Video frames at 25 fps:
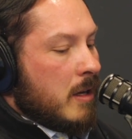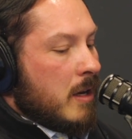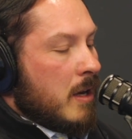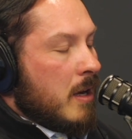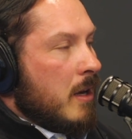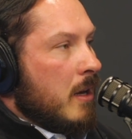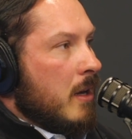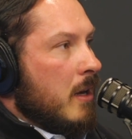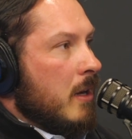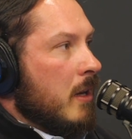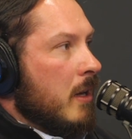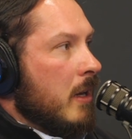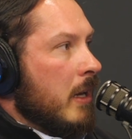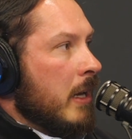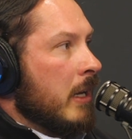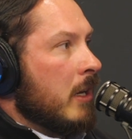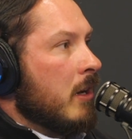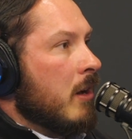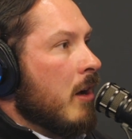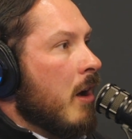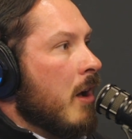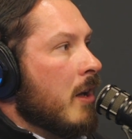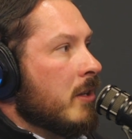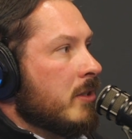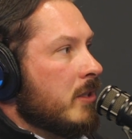it
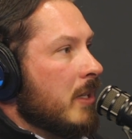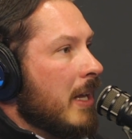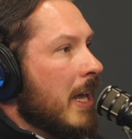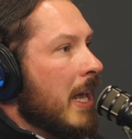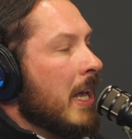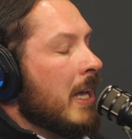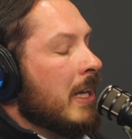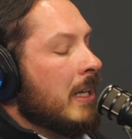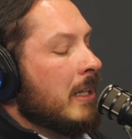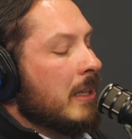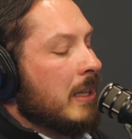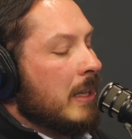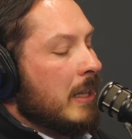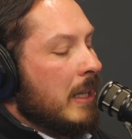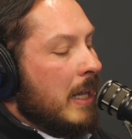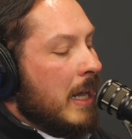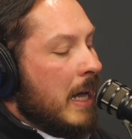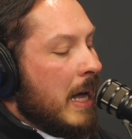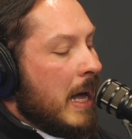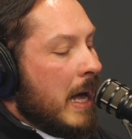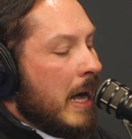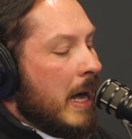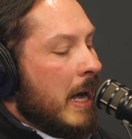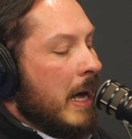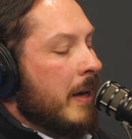costs a
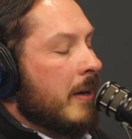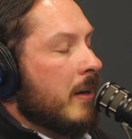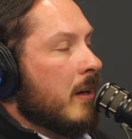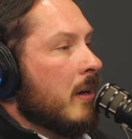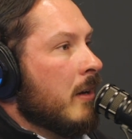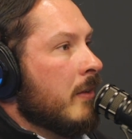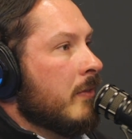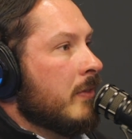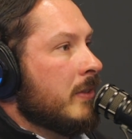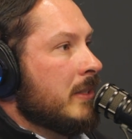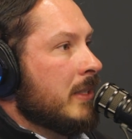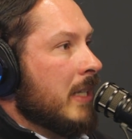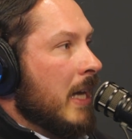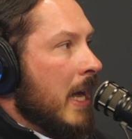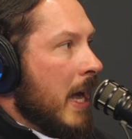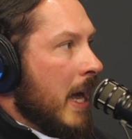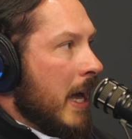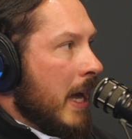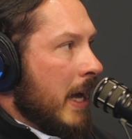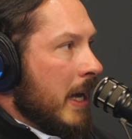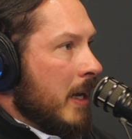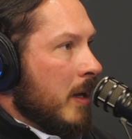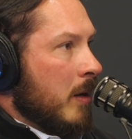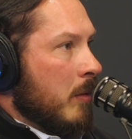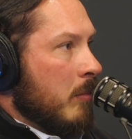lot of
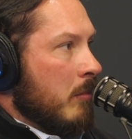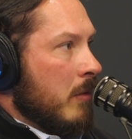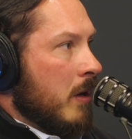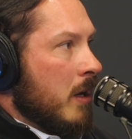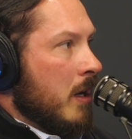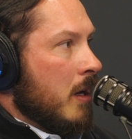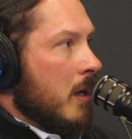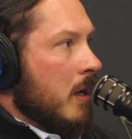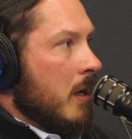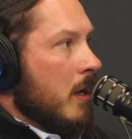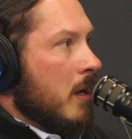time